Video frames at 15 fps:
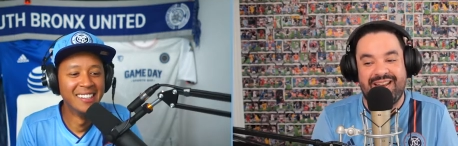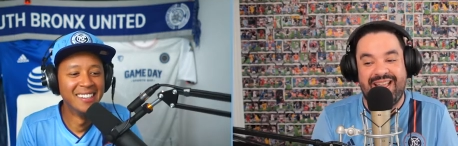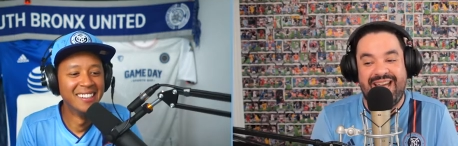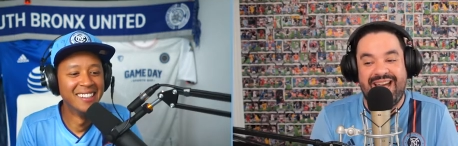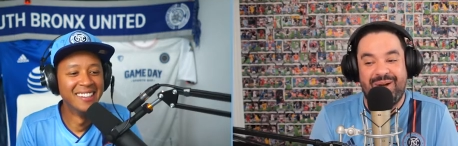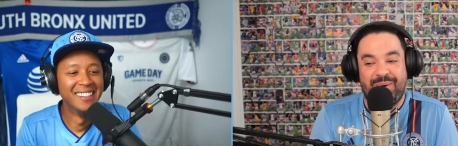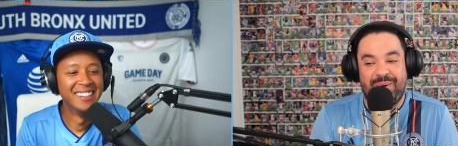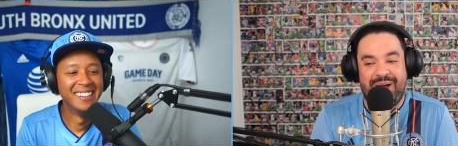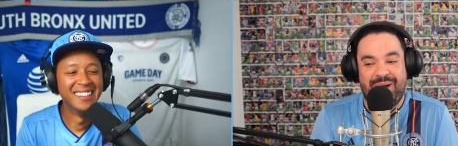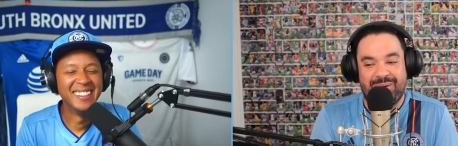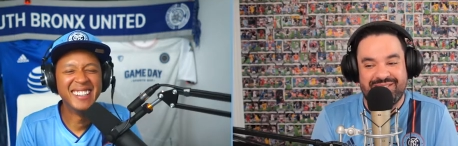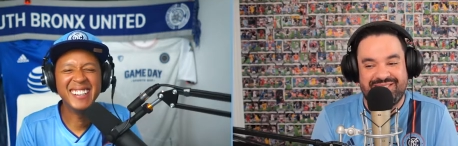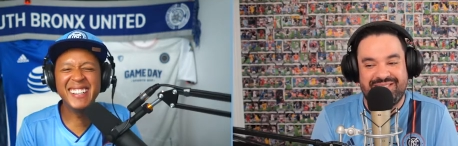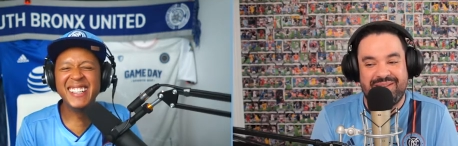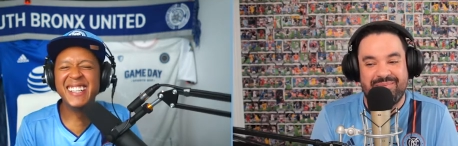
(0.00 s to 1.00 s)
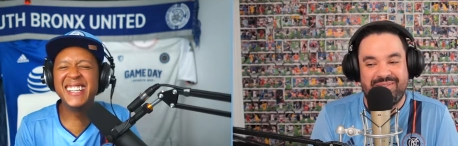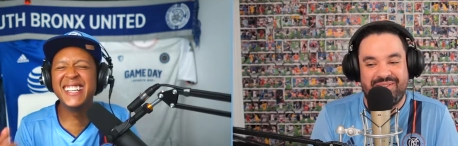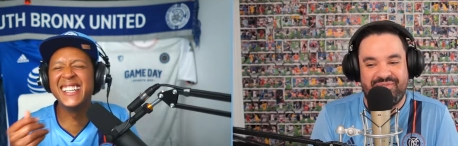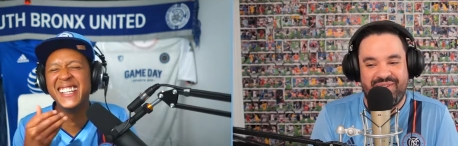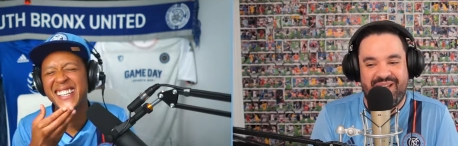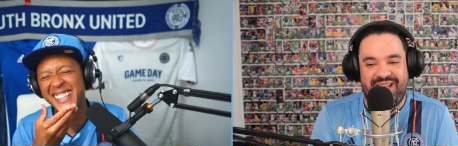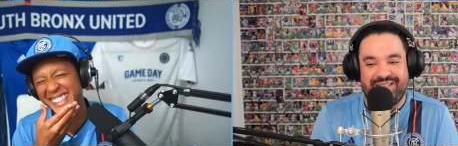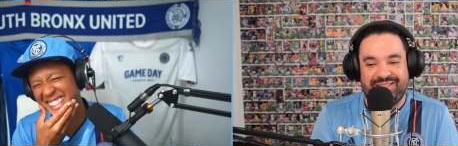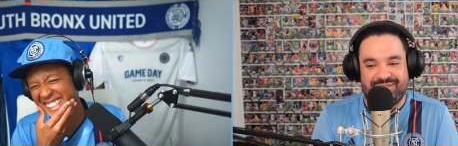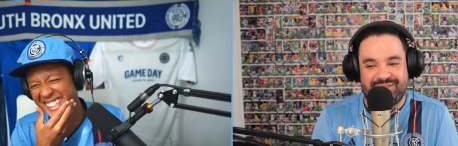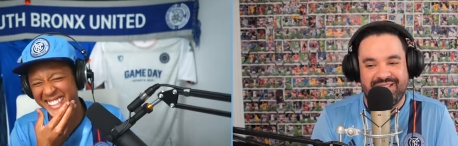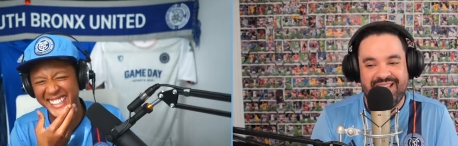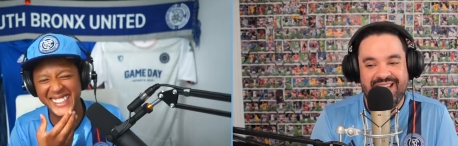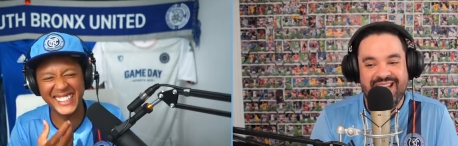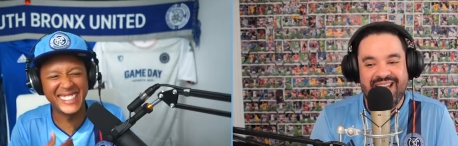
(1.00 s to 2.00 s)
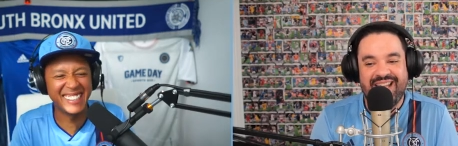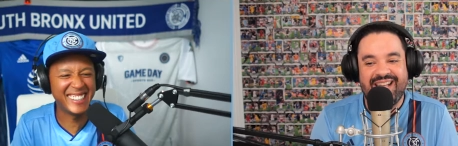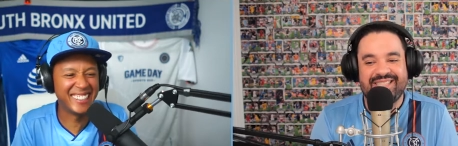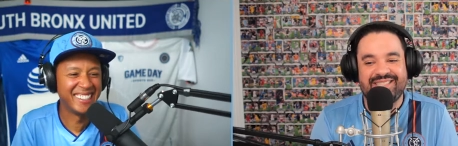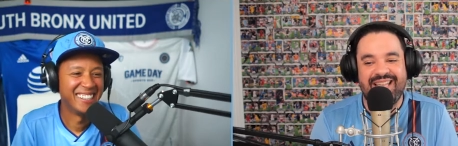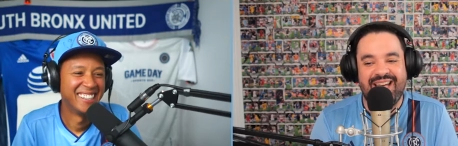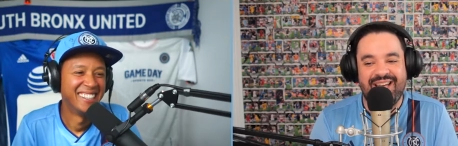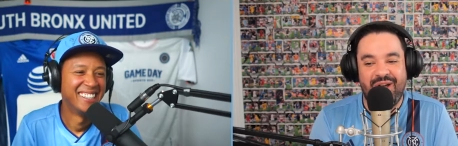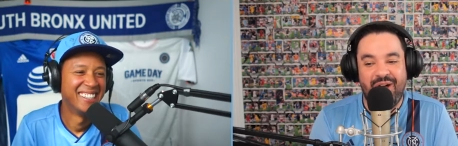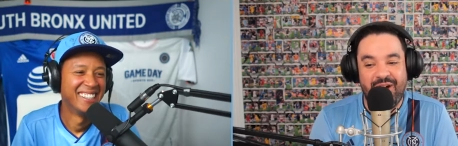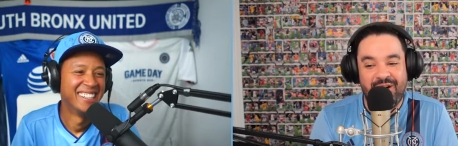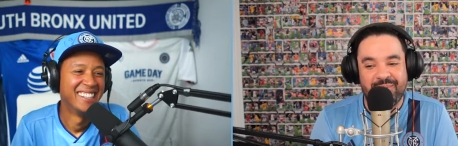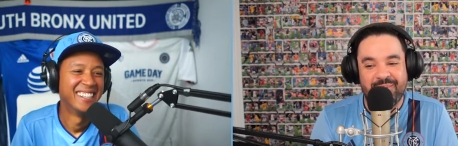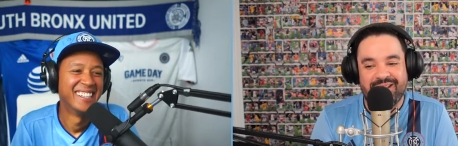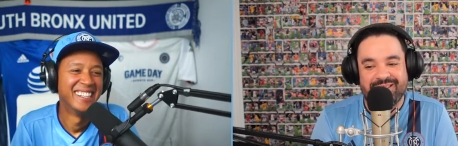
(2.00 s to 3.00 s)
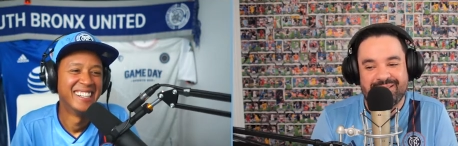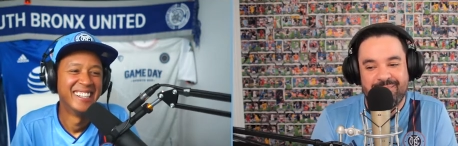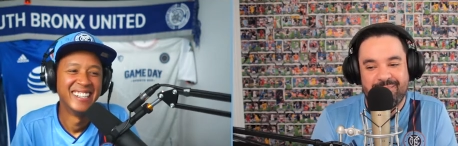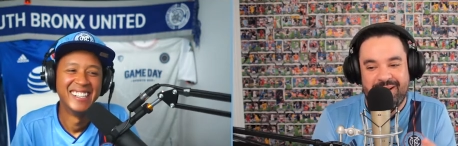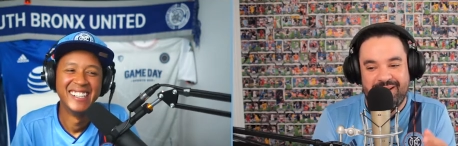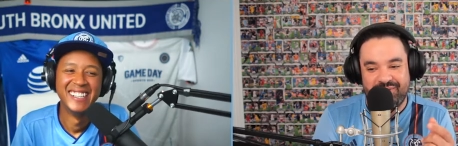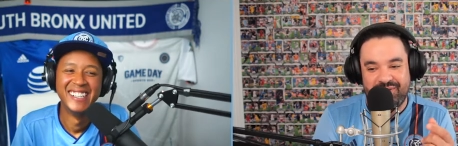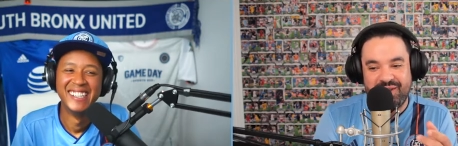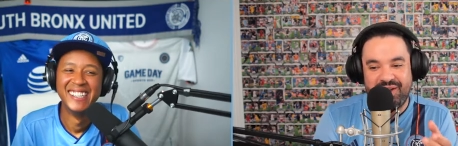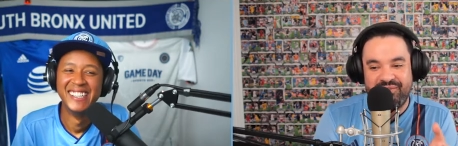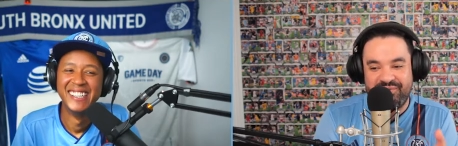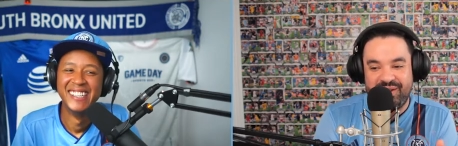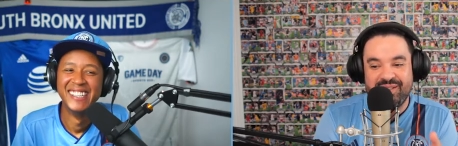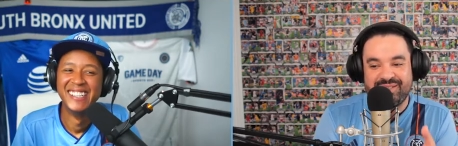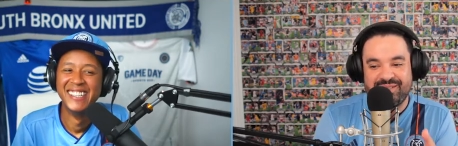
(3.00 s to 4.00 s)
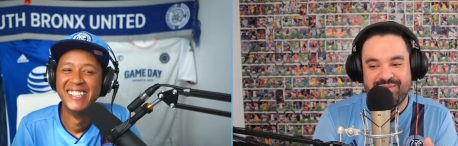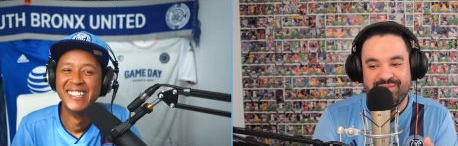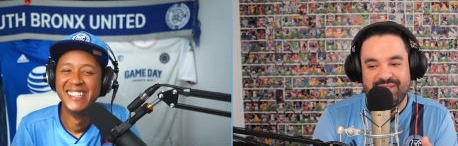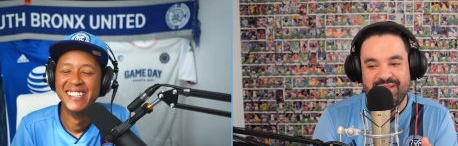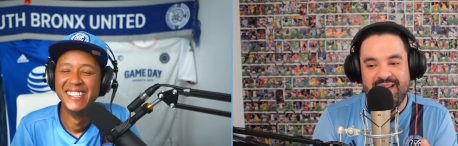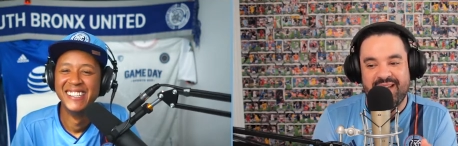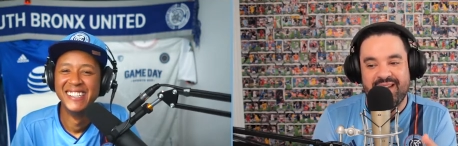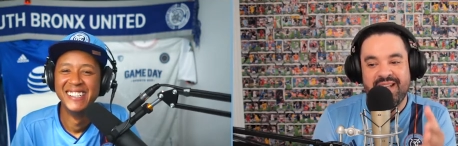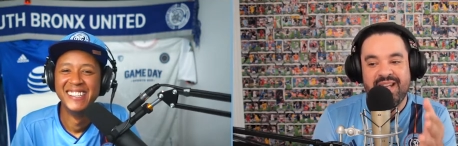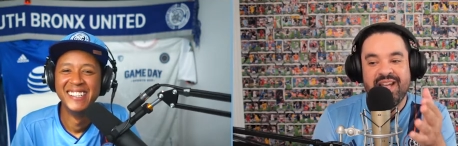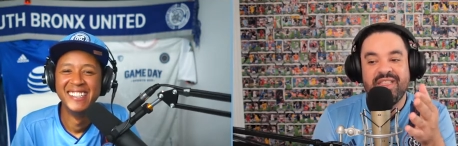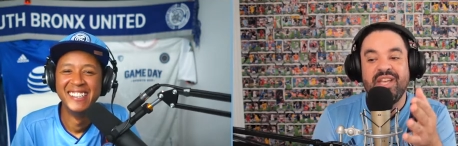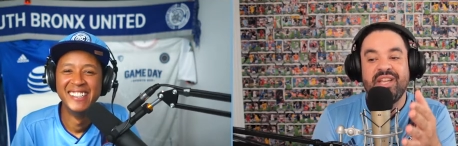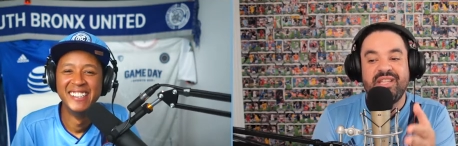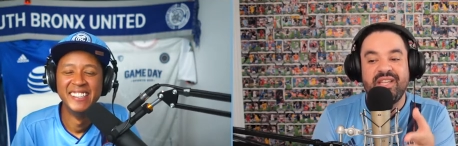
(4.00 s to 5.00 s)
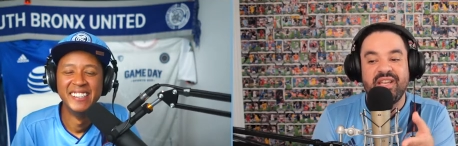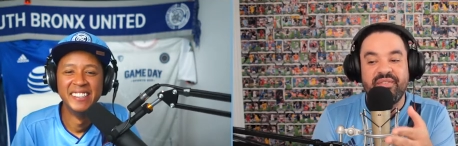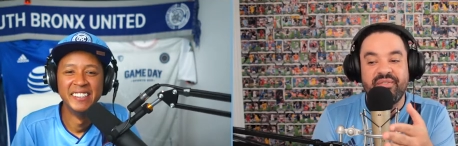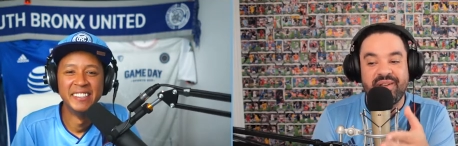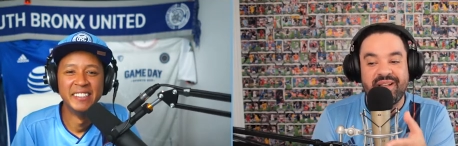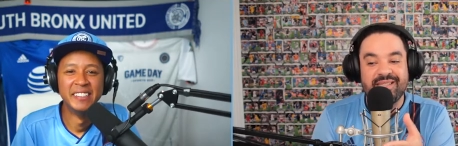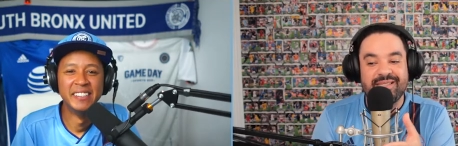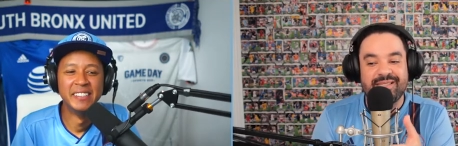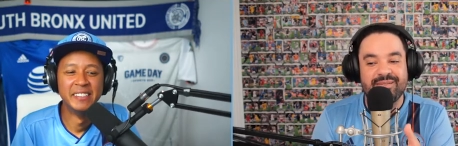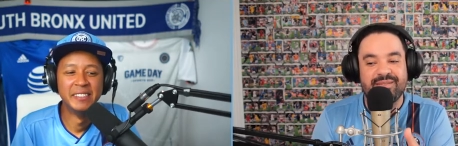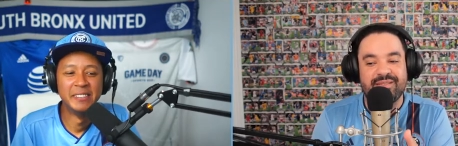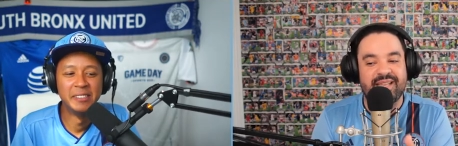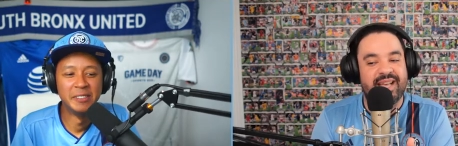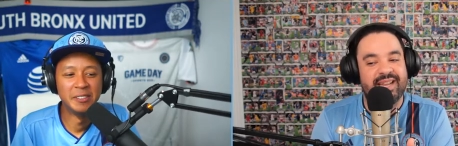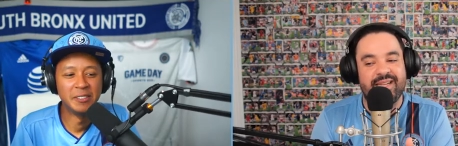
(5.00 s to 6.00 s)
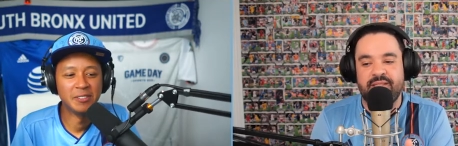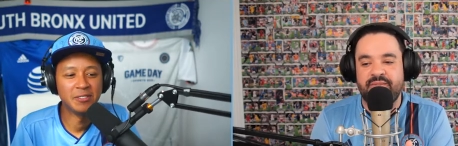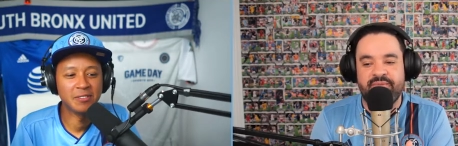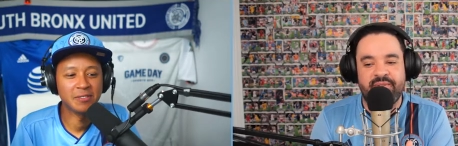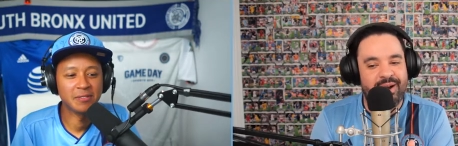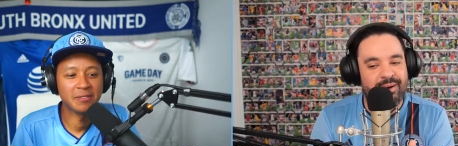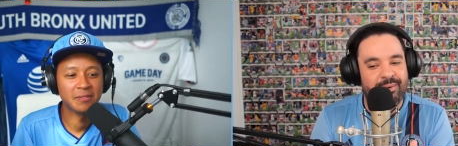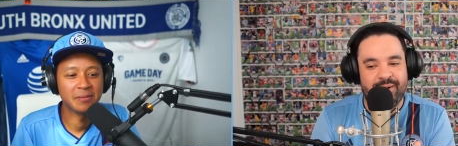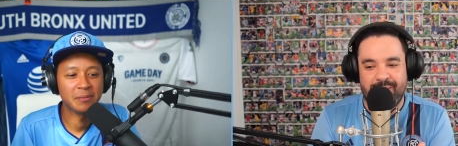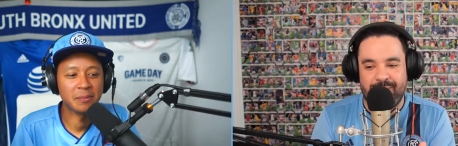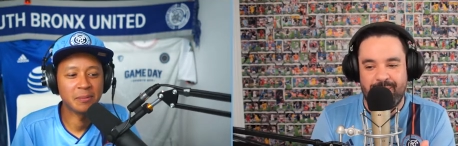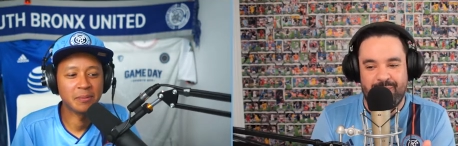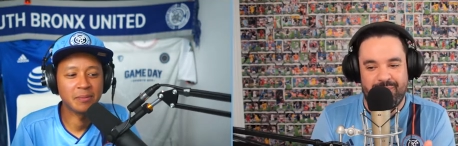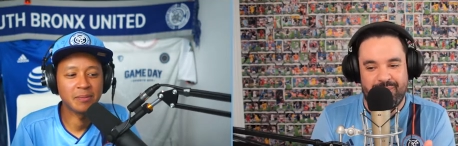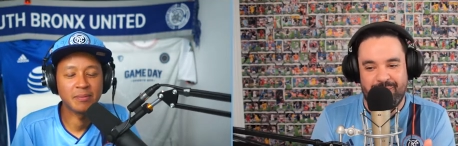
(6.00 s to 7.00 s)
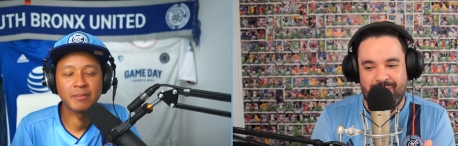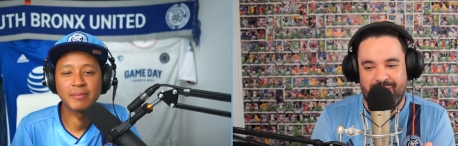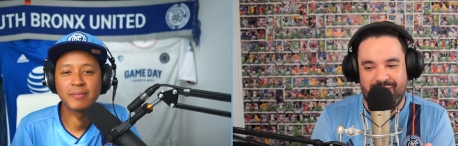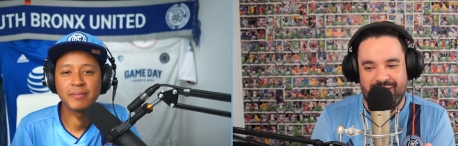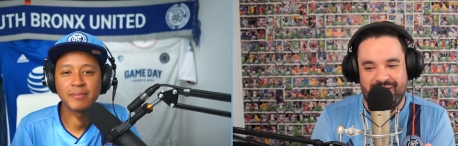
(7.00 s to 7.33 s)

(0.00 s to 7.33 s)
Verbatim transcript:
Speaker 1: how our team defends. it's not always about the offensive side. The defensive side is very important part of the